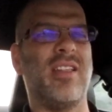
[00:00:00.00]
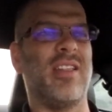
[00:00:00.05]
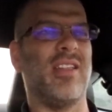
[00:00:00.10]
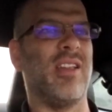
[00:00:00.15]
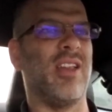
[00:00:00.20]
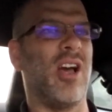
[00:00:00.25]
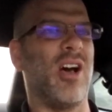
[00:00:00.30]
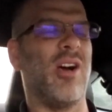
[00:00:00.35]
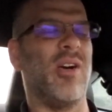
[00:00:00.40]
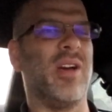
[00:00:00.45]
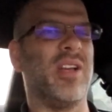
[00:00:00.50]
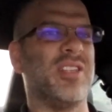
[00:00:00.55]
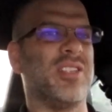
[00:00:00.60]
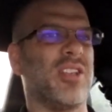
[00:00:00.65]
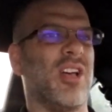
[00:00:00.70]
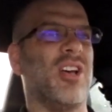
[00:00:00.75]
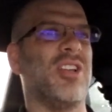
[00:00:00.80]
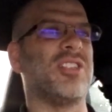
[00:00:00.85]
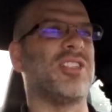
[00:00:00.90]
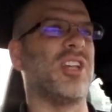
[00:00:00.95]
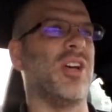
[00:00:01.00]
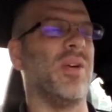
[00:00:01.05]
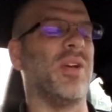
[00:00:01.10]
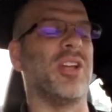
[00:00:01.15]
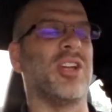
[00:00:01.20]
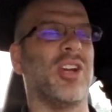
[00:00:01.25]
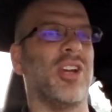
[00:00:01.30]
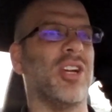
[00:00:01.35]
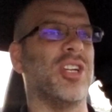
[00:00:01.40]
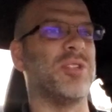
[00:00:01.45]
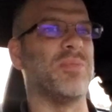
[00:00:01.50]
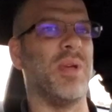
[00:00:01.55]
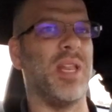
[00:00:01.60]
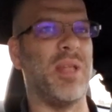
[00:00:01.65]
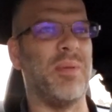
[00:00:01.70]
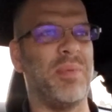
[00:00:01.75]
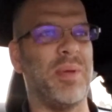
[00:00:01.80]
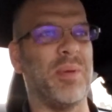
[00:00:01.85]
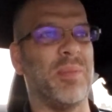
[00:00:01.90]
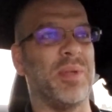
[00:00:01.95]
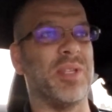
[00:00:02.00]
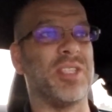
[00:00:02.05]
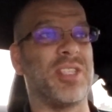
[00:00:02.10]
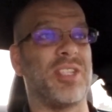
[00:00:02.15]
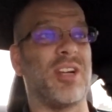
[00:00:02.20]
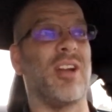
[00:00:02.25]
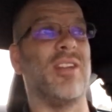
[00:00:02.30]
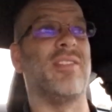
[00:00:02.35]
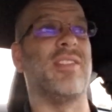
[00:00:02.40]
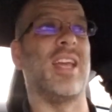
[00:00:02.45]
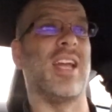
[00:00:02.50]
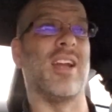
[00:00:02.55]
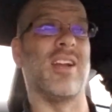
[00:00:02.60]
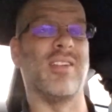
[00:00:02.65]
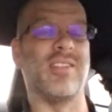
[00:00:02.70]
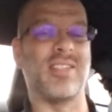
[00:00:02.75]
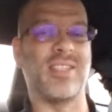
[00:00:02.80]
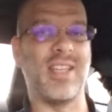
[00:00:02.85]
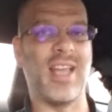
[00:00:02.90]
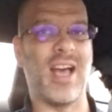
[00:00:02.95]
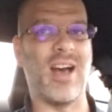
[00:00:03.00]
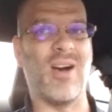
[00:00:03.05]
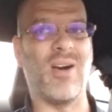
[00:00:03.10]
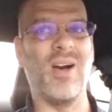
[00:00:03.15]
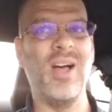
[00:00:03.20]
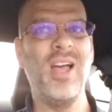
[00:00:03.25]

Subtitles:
you know, has also encouraged many people to start theirs. Now,